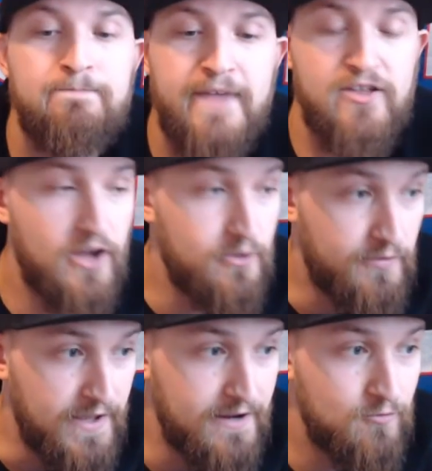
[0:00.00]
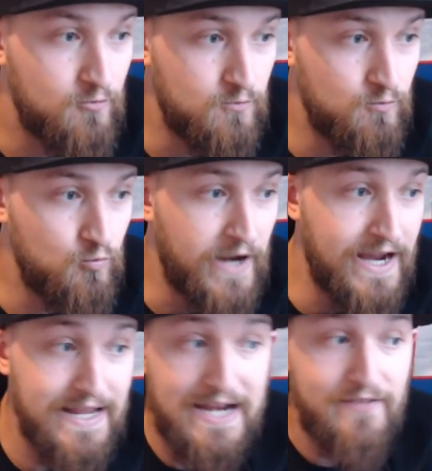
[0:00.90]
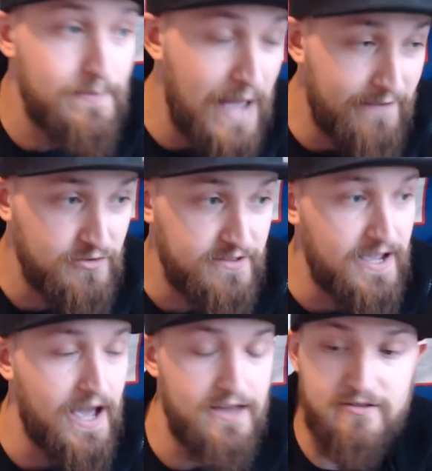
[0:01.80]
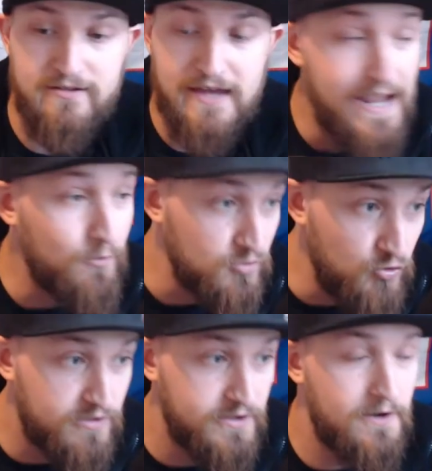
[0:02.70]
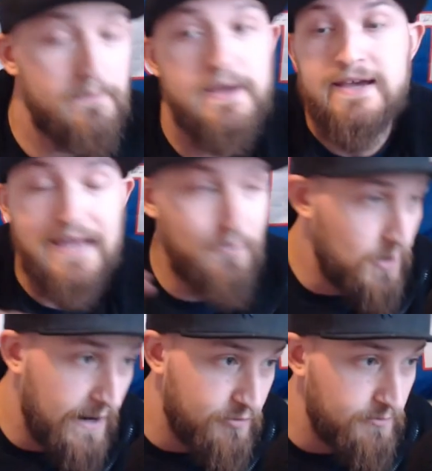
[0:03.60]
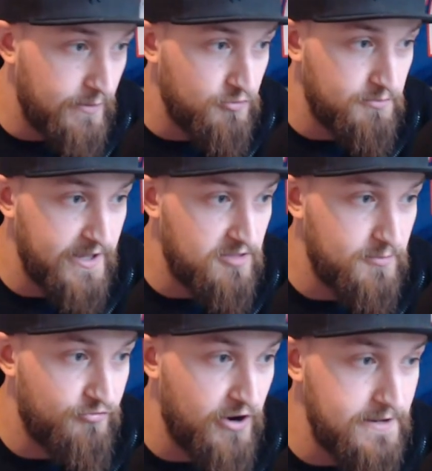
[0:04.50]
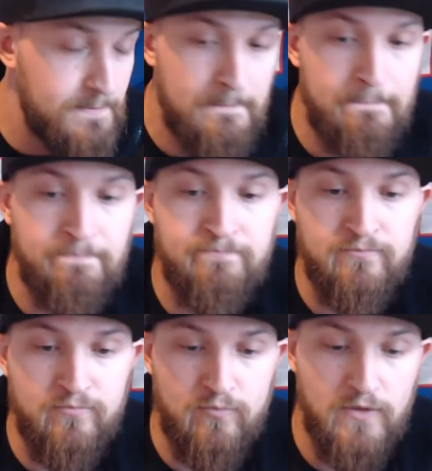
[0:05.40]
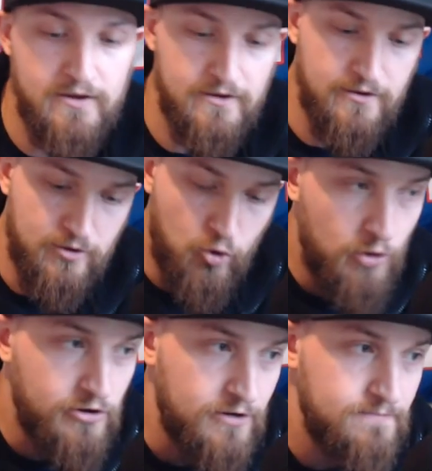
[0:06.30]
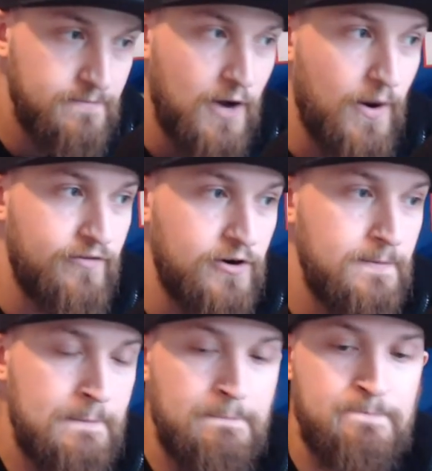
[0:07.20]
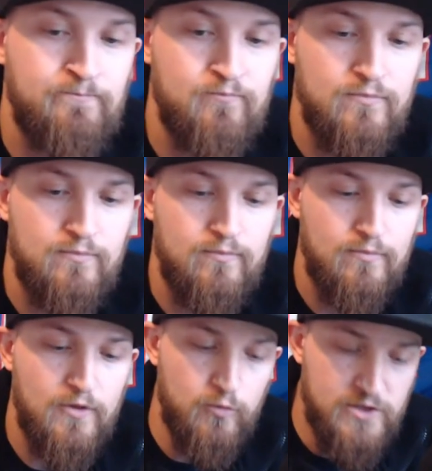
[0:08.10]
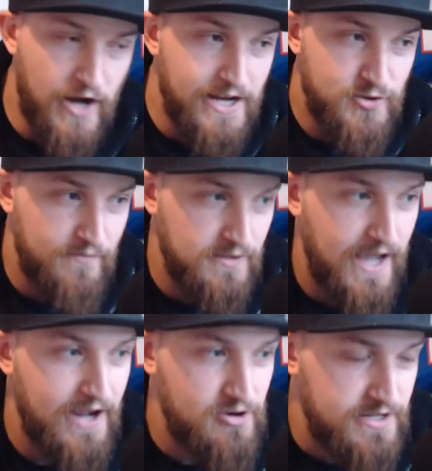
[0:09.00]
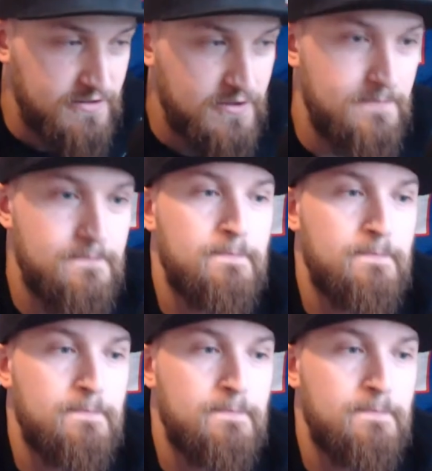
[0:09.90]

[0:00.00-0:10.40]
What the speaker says: That's the other thing. We're not getting anything back for these guys, and we're losing them, and we don't have their replacements ready. Corner, however, we tried drafting Kyer Elam.